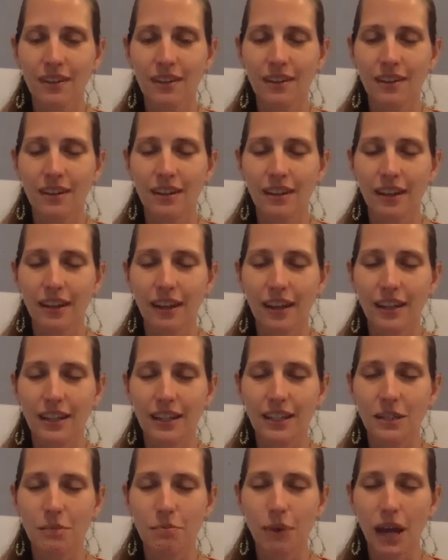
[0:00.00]
And
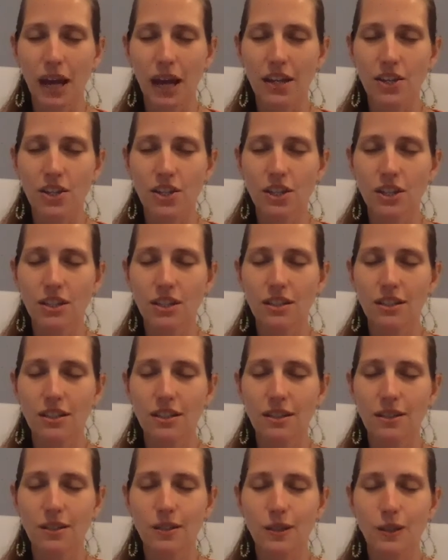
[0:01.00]
again, imagine
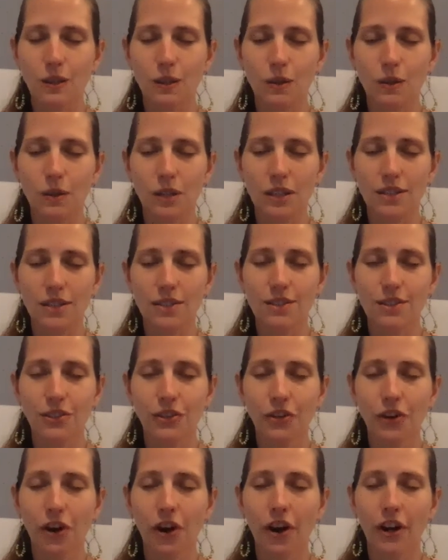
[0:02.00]
this lotus in
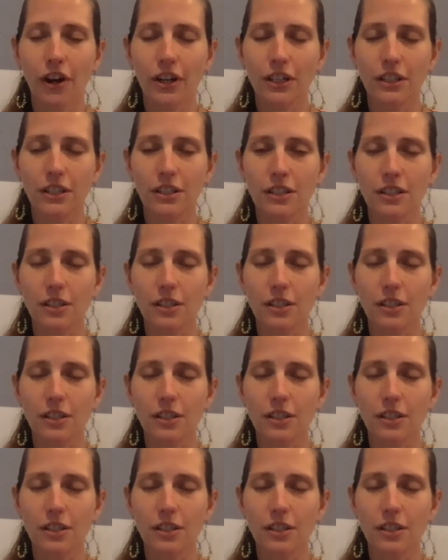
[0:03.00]
your heart